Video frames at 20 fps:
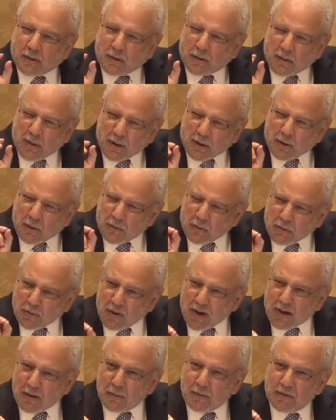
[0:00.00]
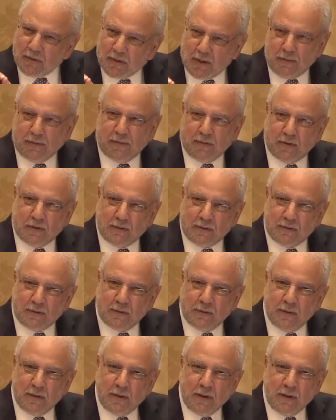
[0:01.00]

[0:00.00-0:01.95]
incredible difference